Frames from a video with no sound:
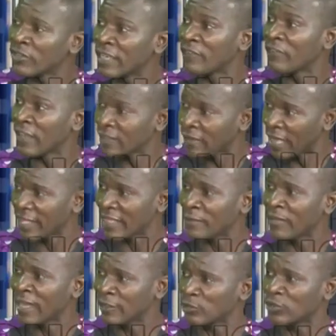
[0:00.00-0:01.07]
In fact, I think
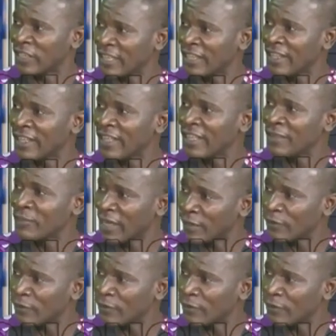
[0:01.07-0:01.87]
by today, by the,